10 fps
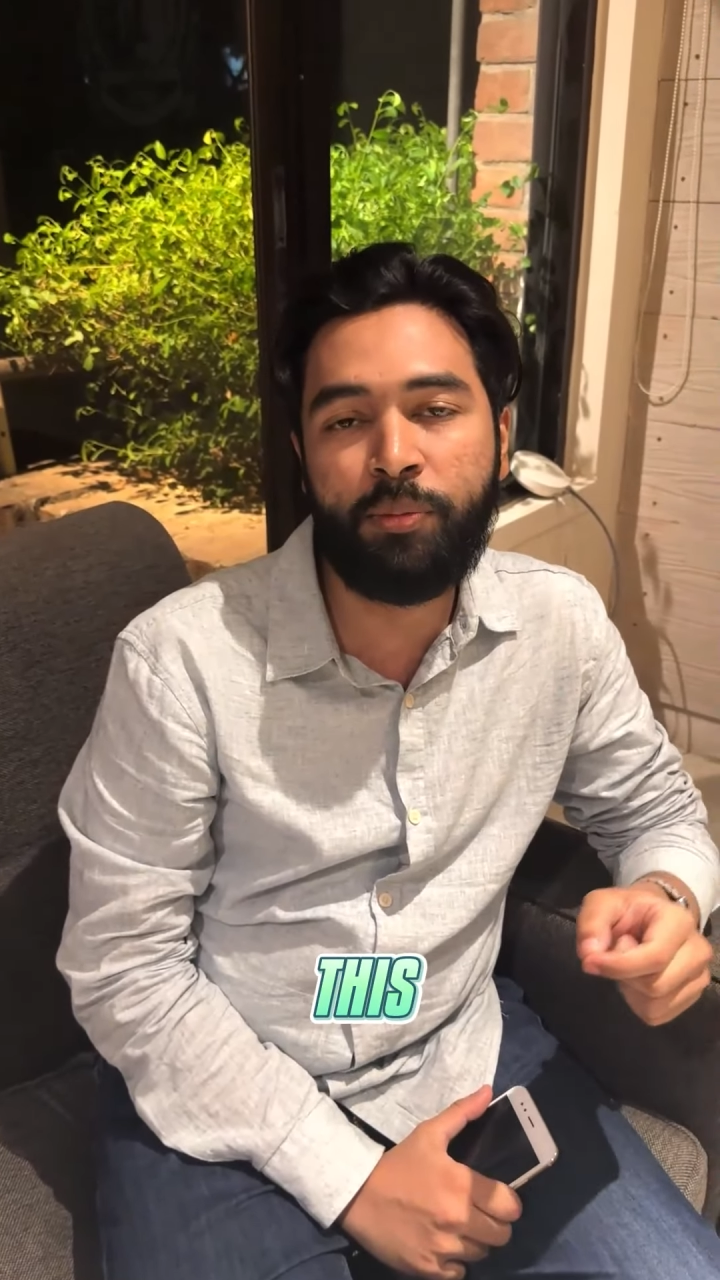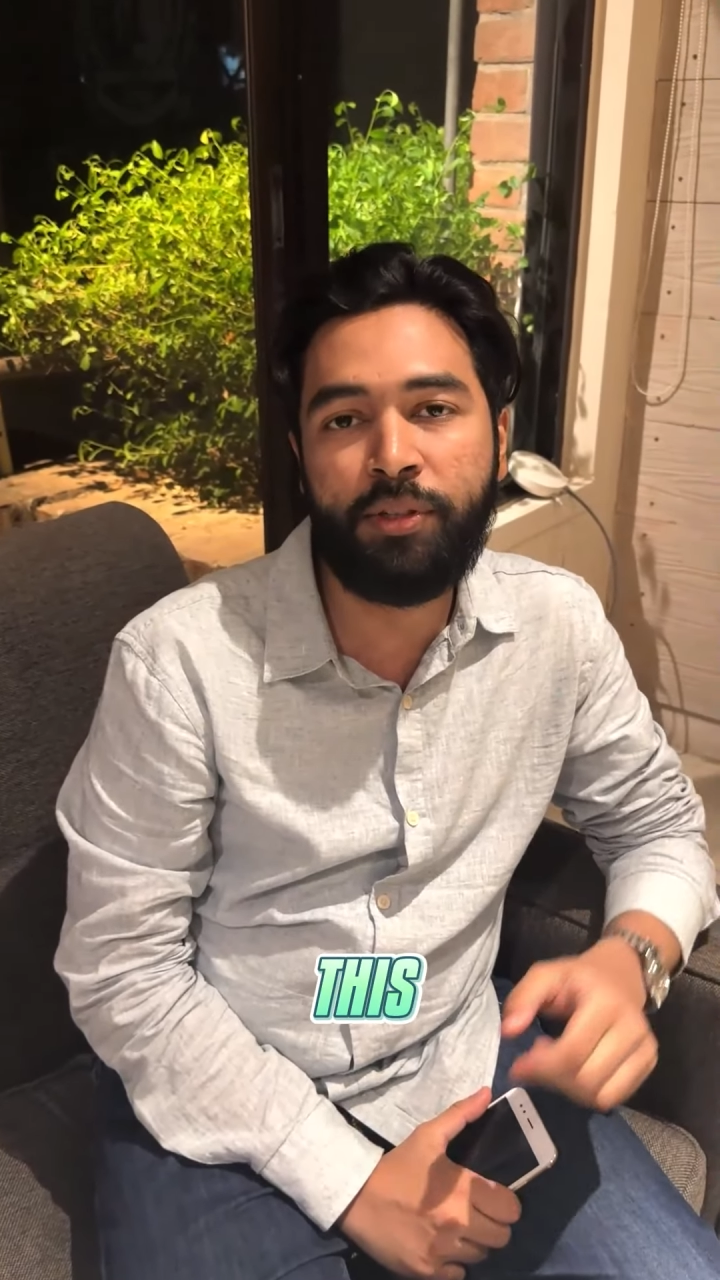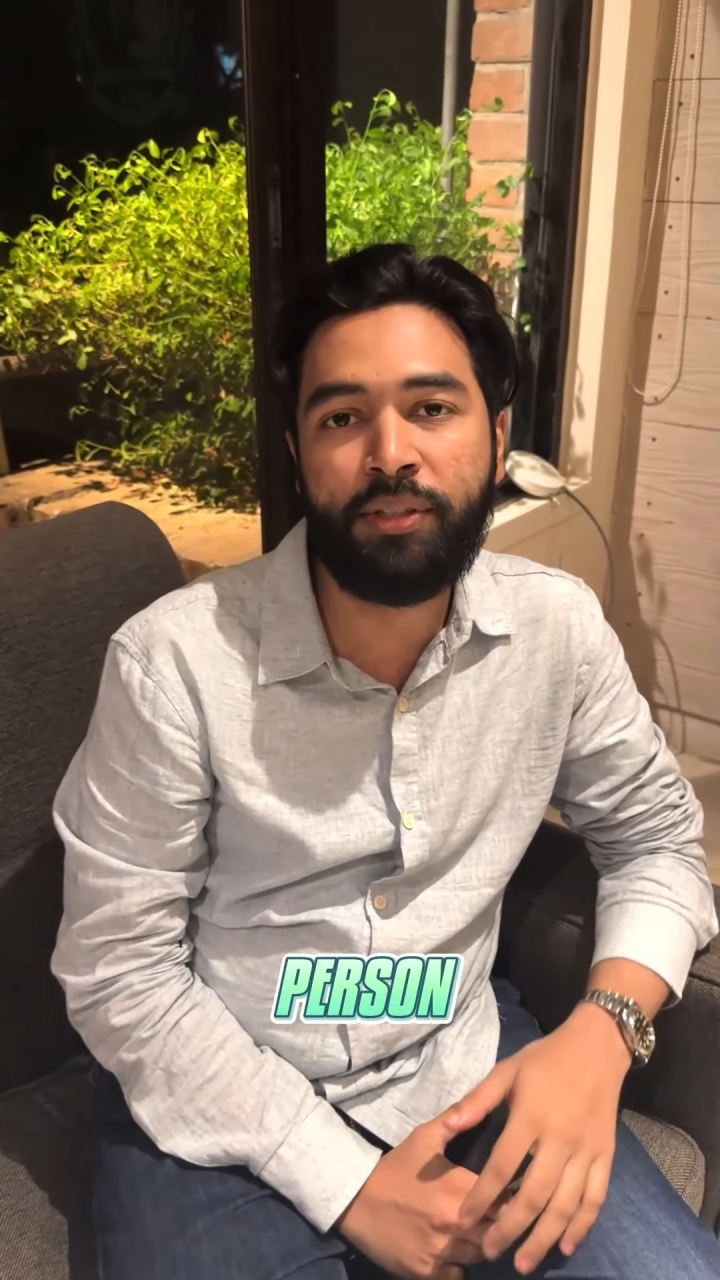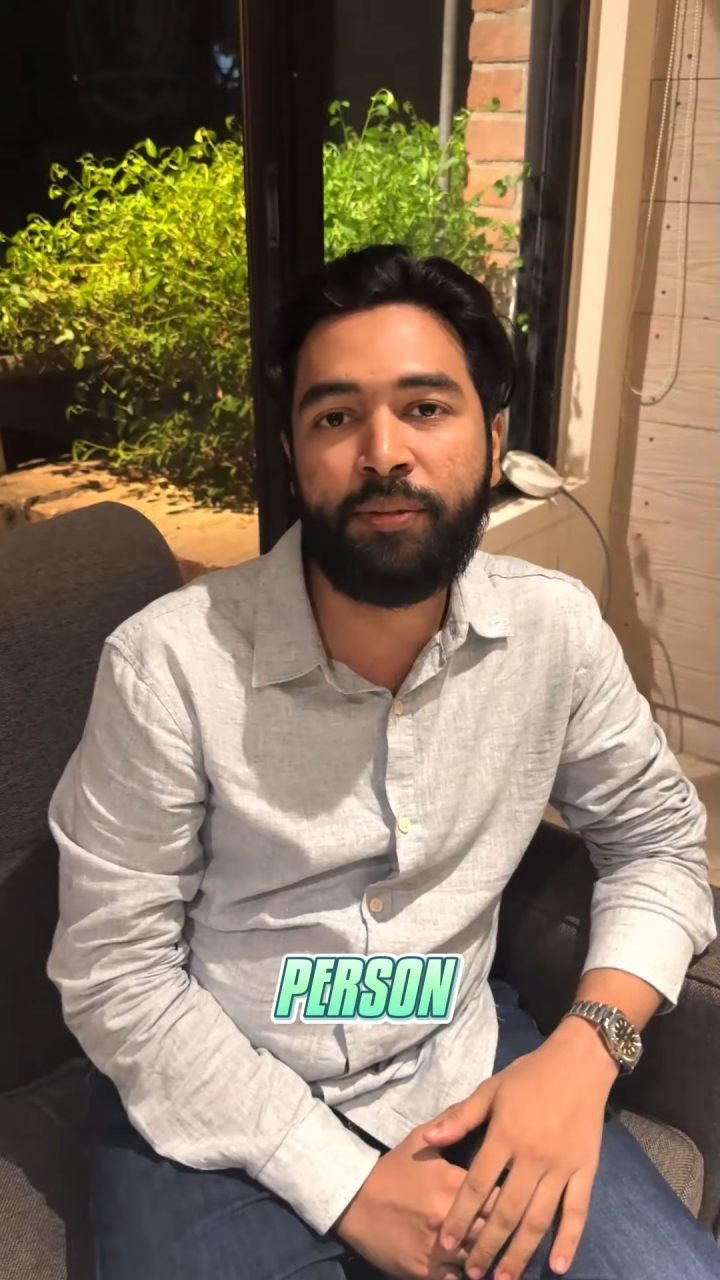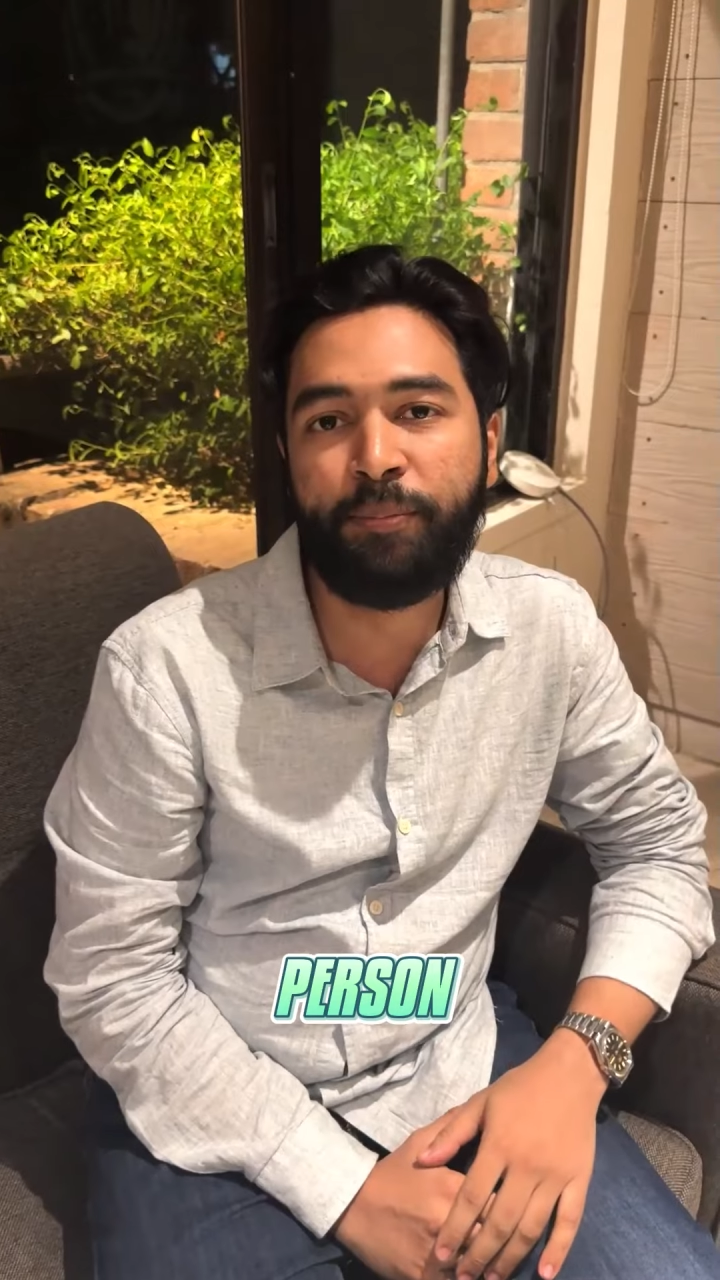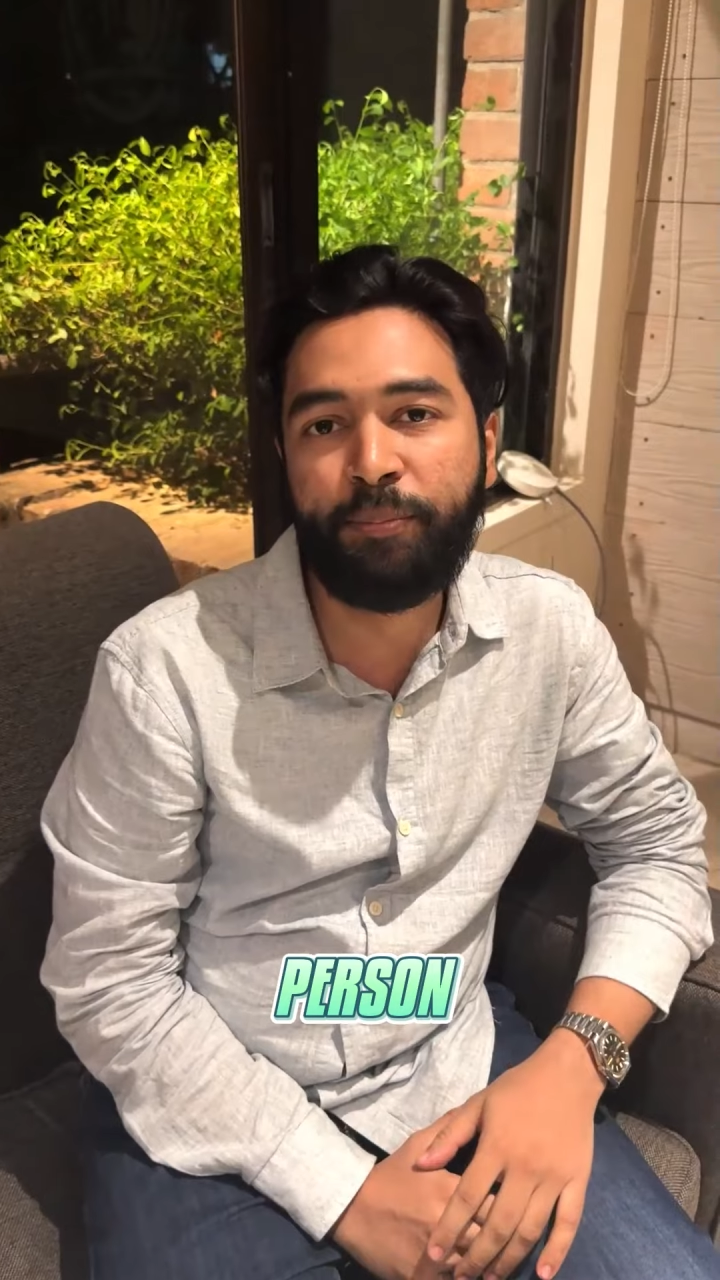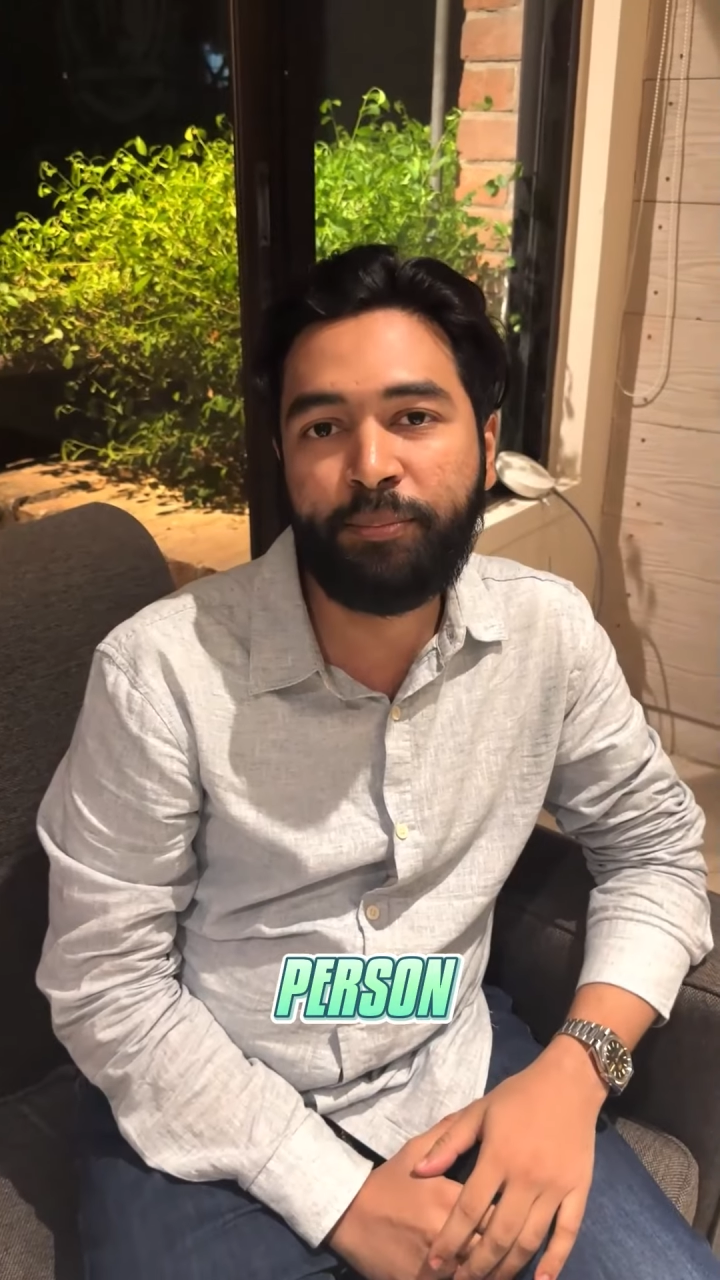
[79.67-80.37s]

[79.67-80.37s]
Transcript: person.